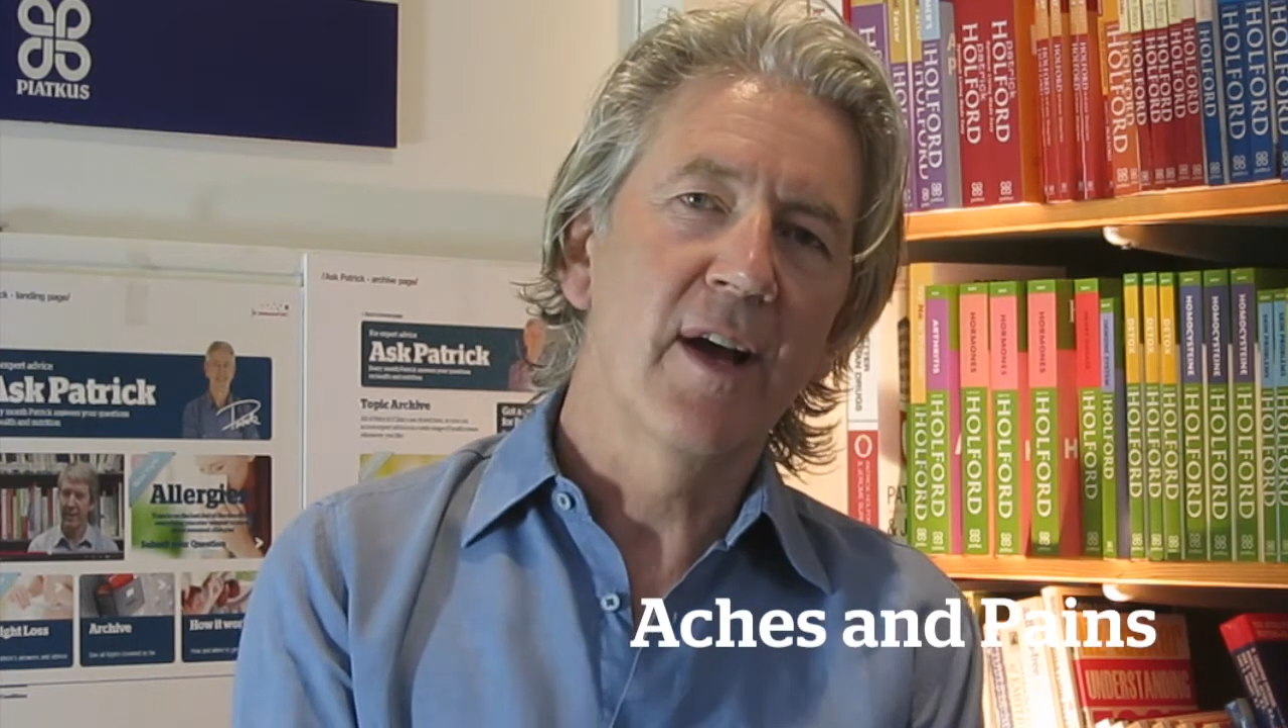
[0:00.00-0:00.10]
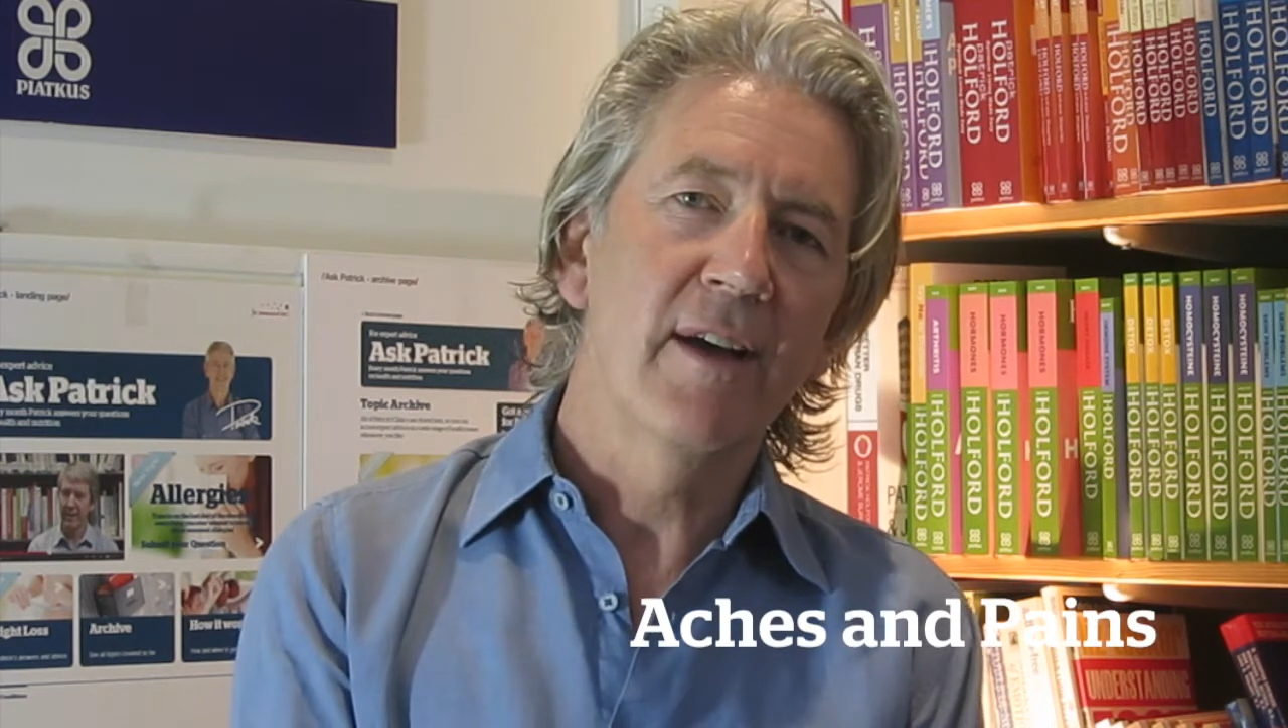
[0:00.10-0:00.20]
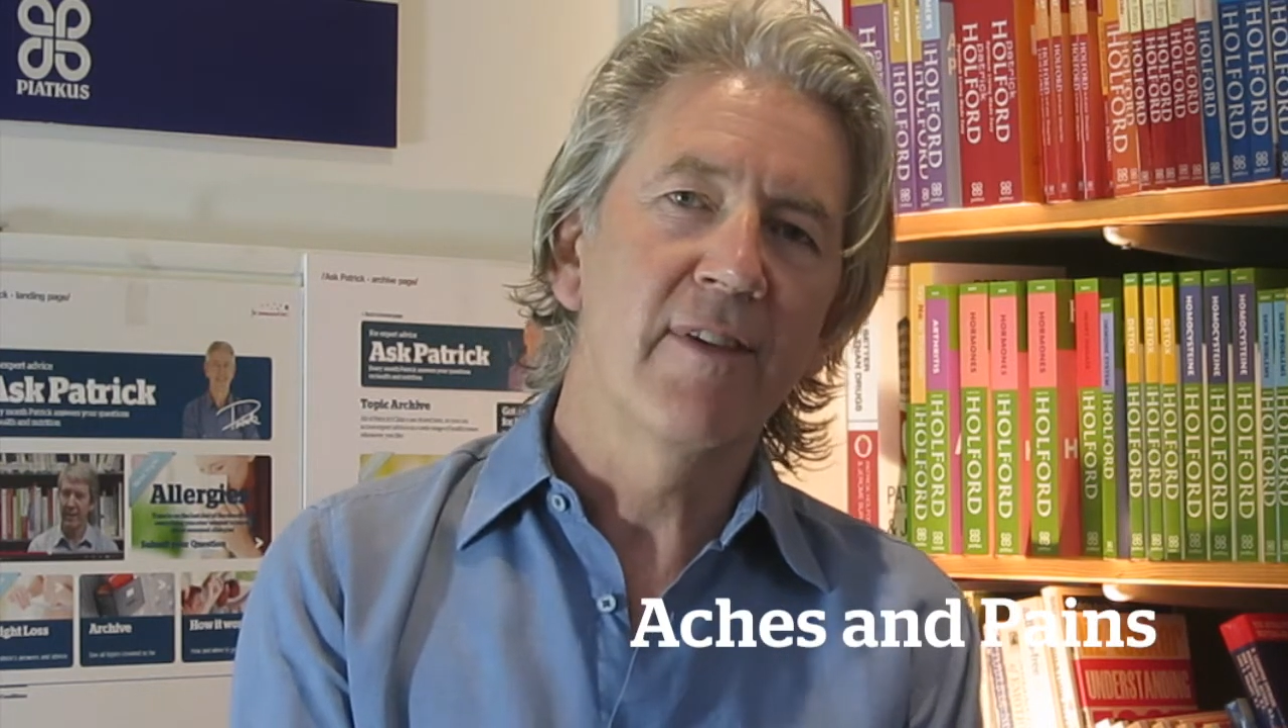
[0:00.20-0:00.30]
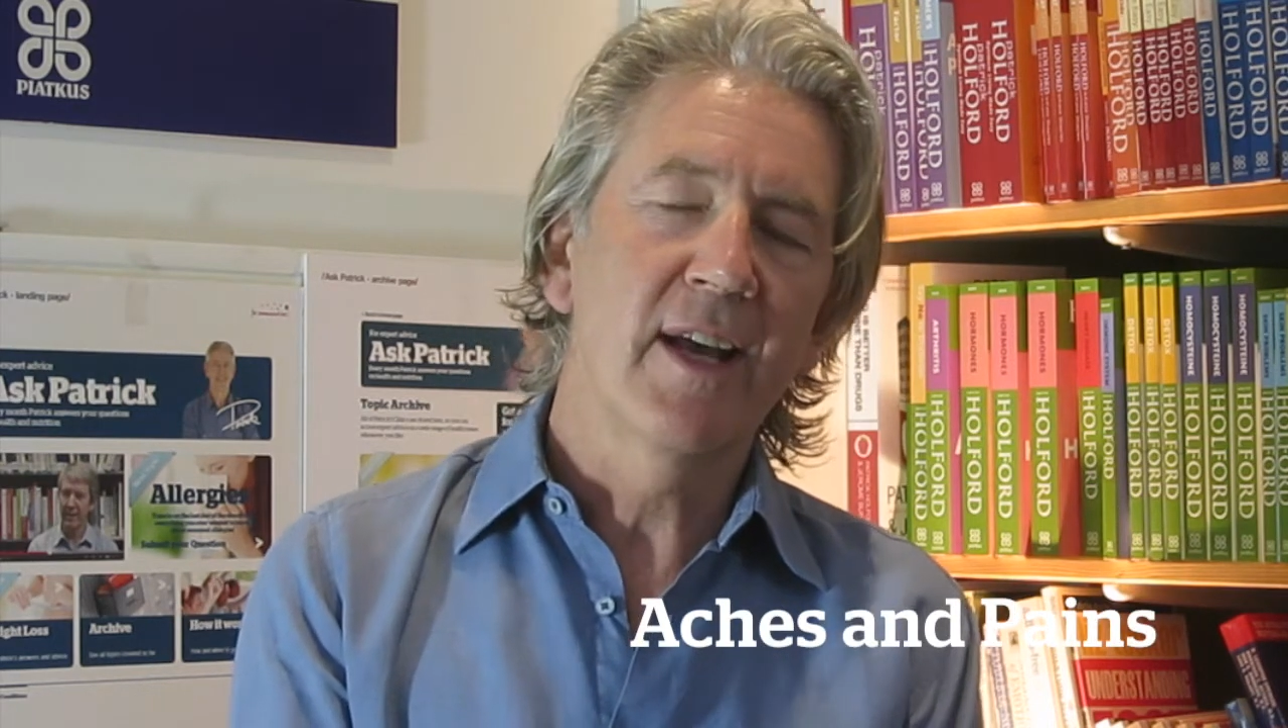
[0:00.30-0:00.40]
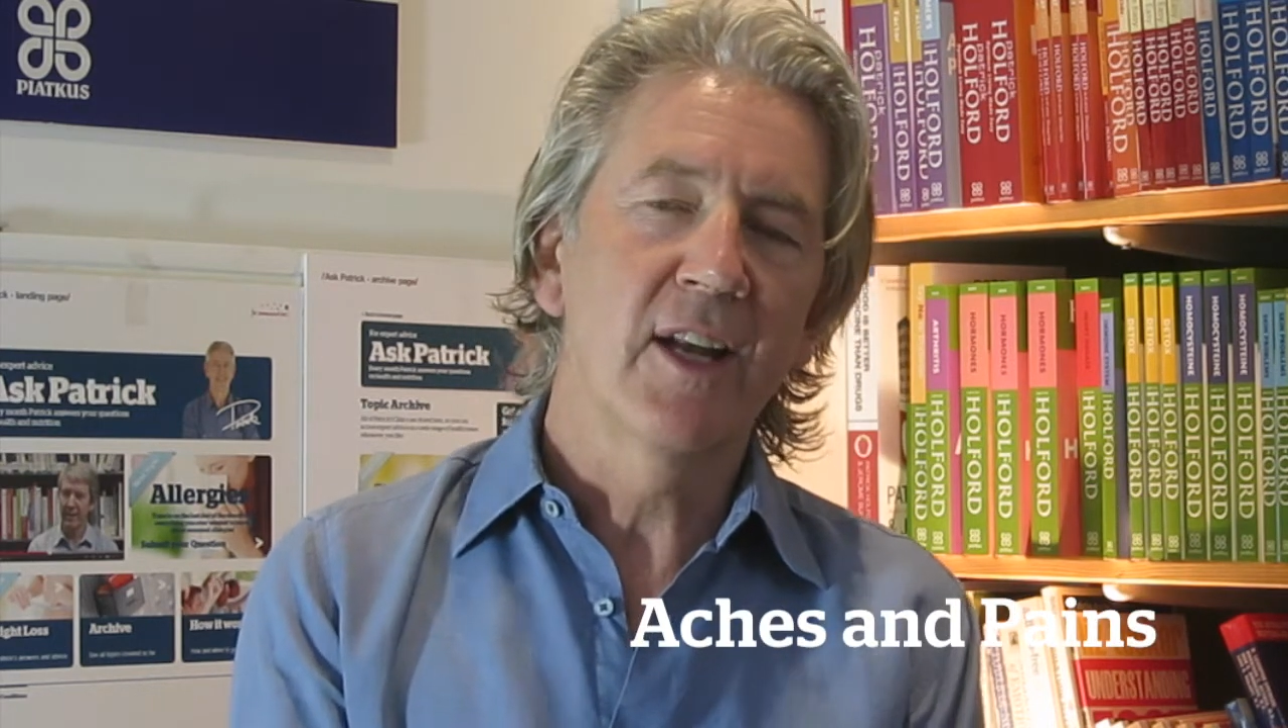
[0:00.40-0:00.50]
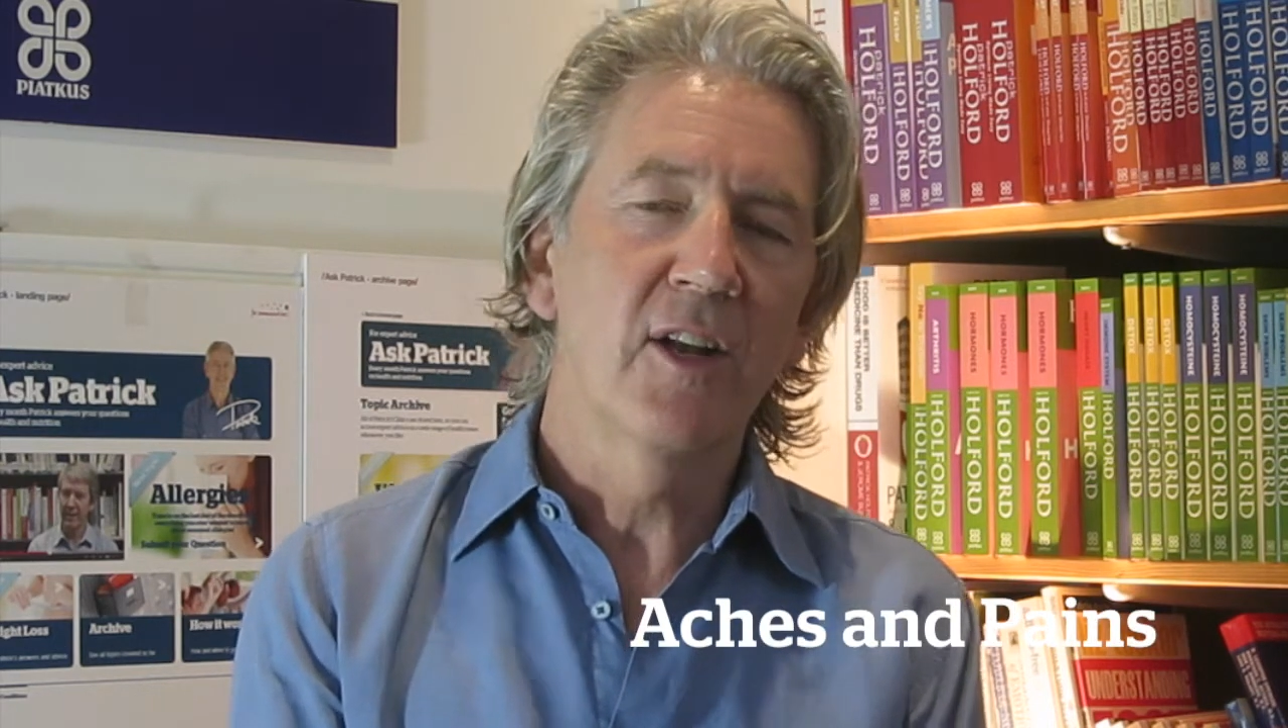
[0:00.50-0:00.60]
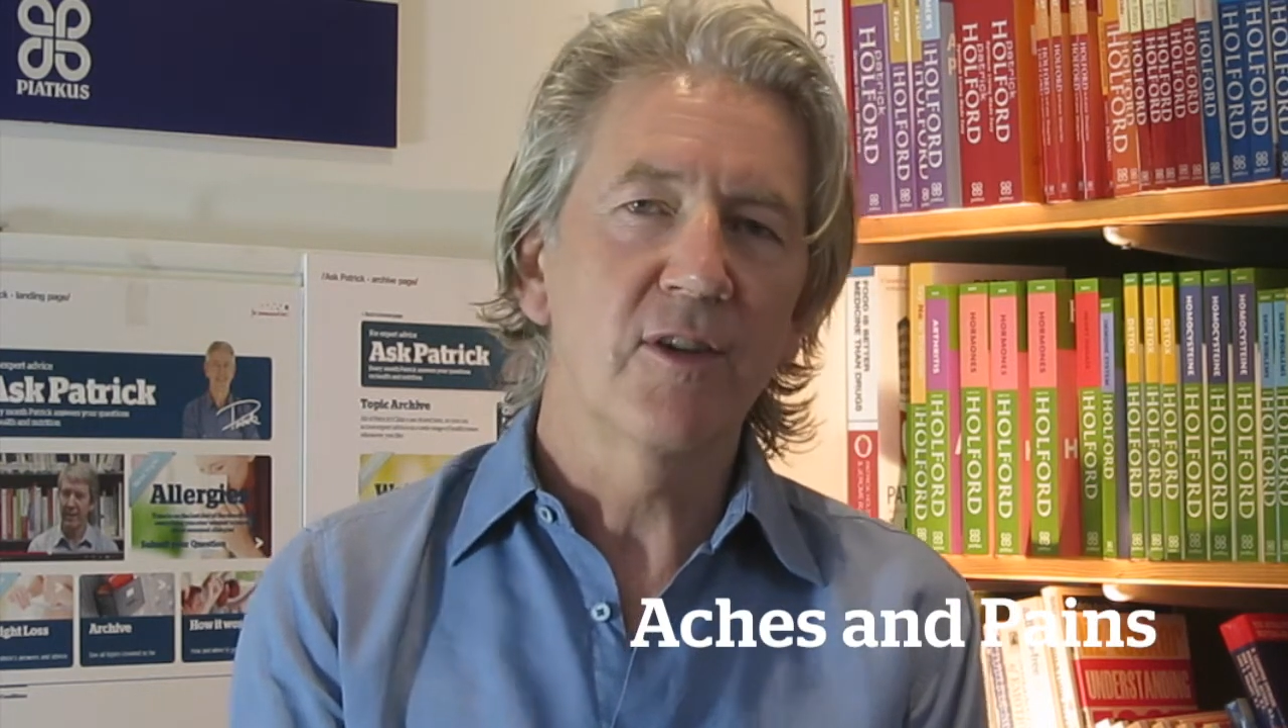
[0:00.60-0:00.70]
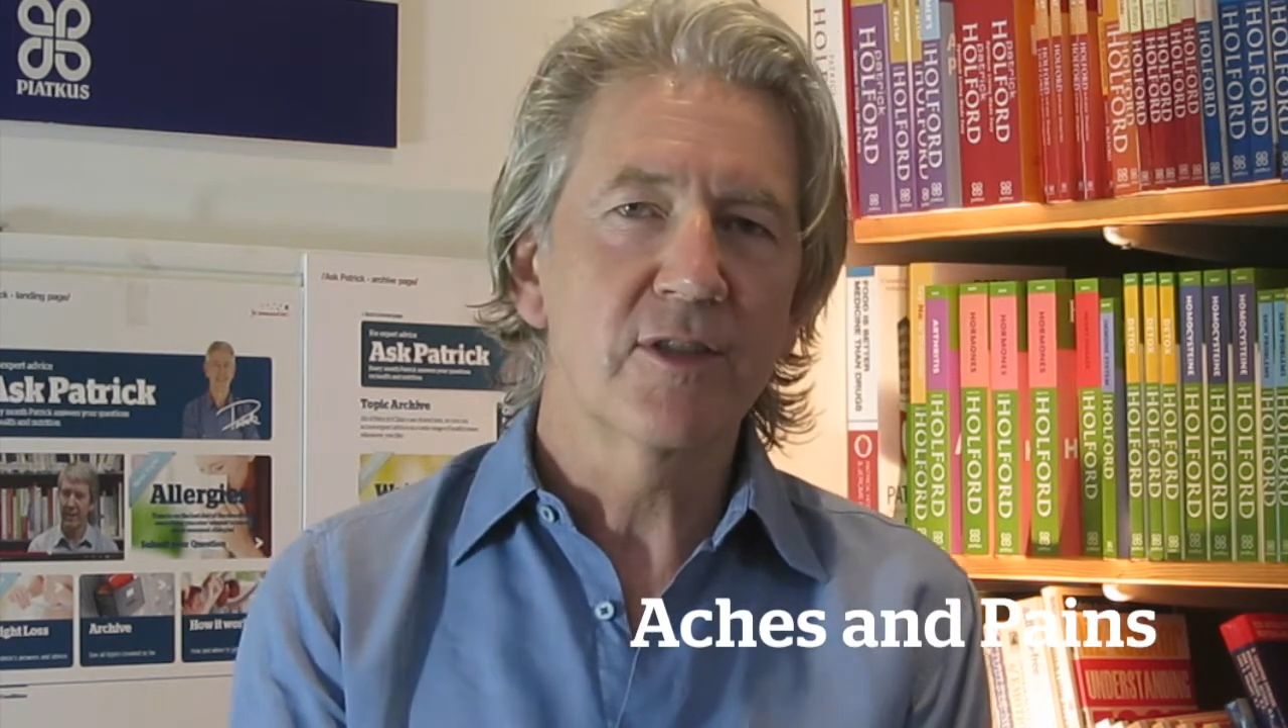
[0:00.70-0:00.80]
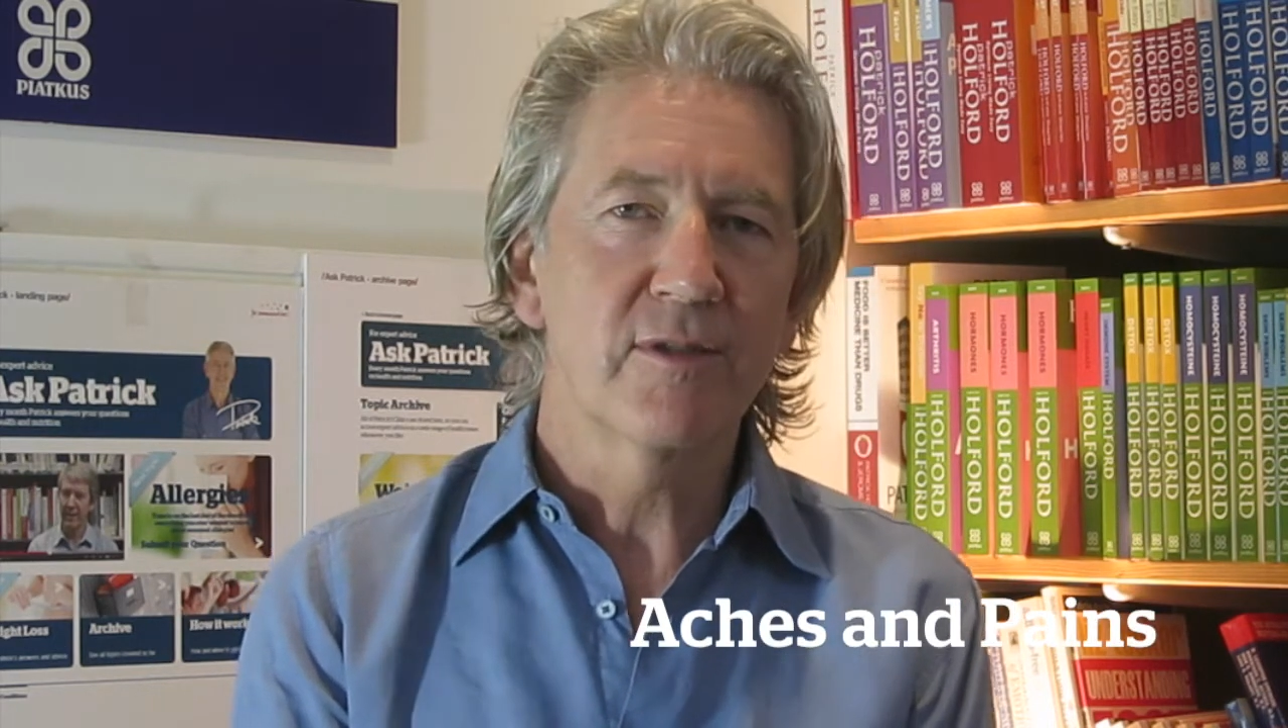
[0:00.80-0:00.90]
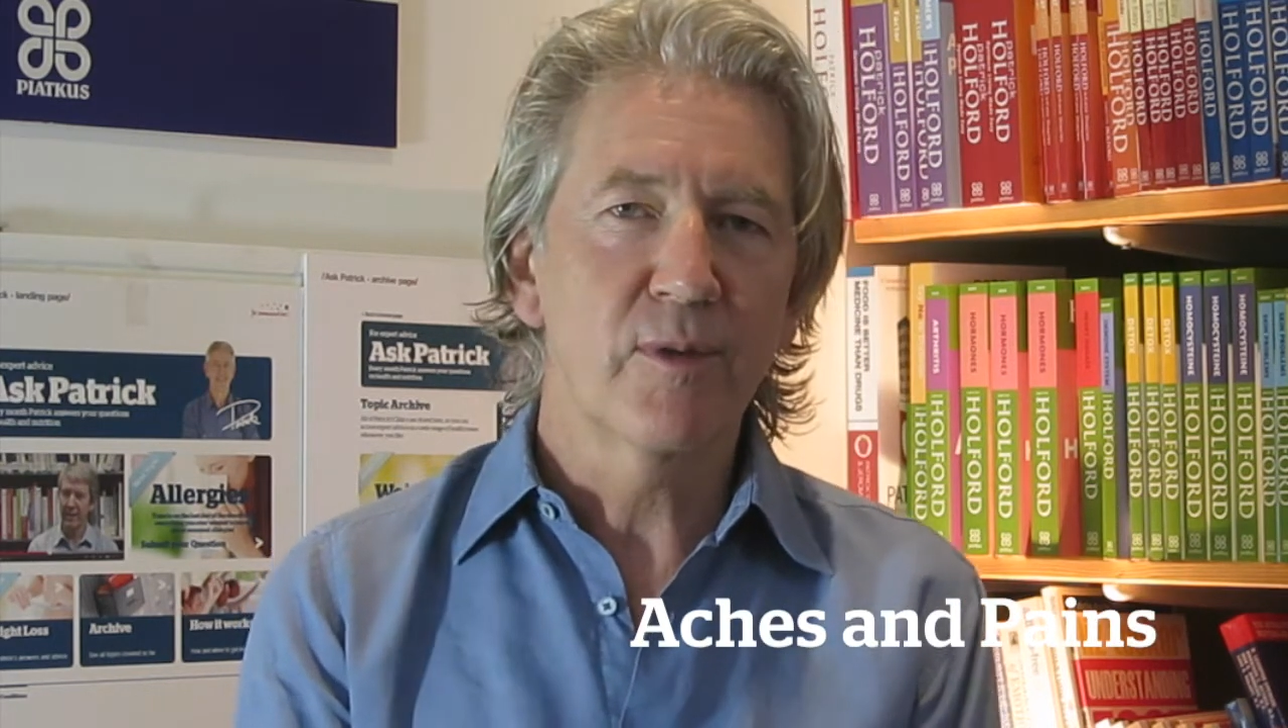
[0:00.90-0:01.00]
I've had
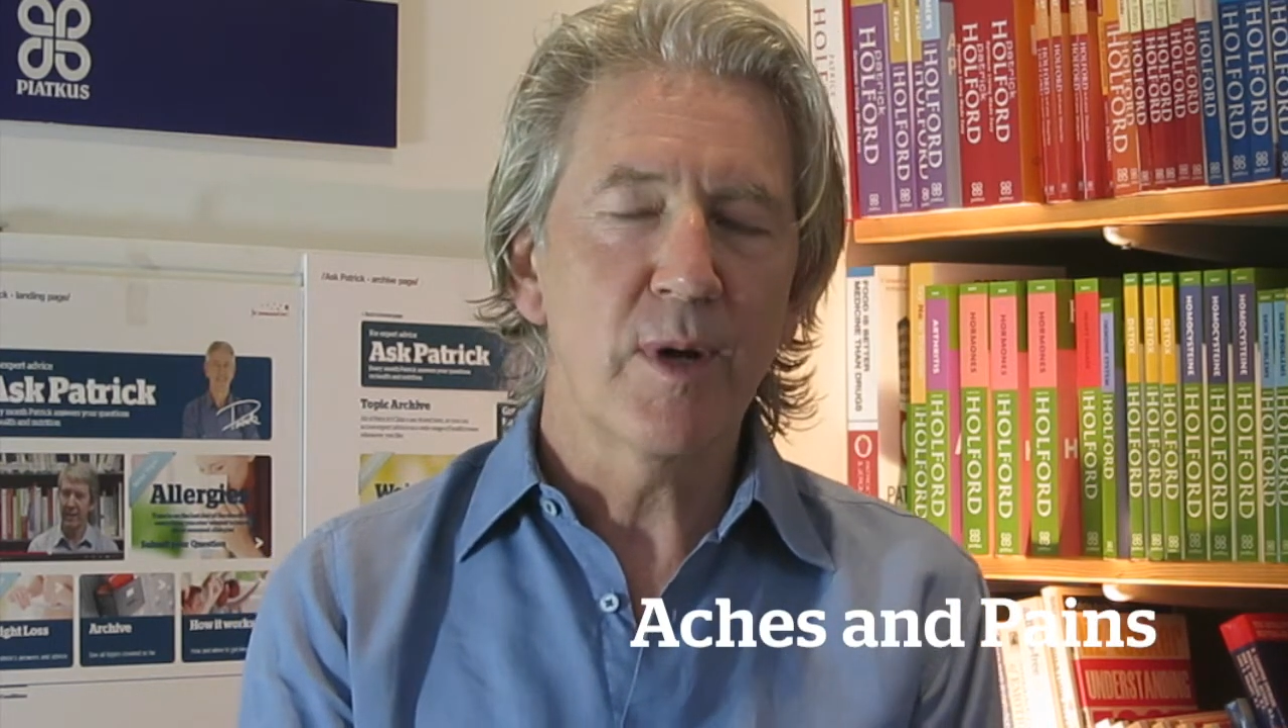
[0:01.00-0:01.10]
lots of